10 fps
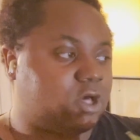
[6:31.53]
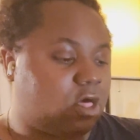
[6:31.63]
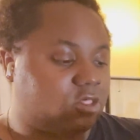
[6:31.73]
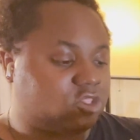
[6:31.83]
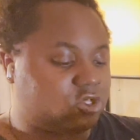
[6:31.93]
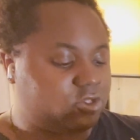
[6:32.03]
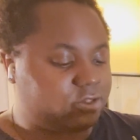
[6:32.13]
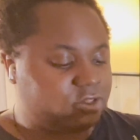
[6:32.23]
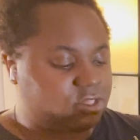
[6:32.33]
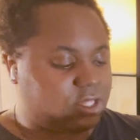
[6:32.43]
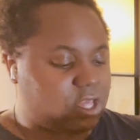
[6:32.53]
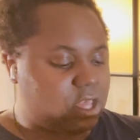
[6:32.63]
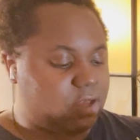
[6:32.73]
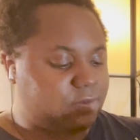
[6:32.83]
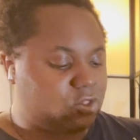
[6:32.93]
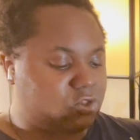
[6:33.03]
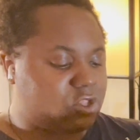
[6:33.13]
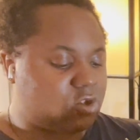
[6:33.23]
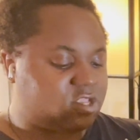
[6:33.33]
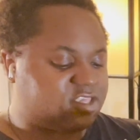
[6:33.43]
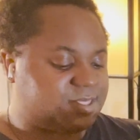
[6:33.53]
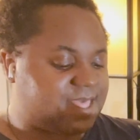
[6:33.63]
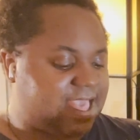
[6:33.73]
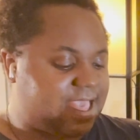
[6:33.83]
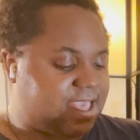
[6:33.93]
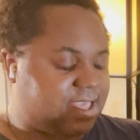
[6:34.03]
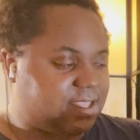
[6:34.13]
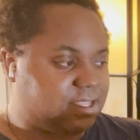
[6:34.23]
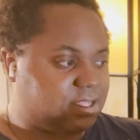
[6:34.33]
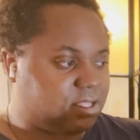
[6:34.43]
altars, you'll notice that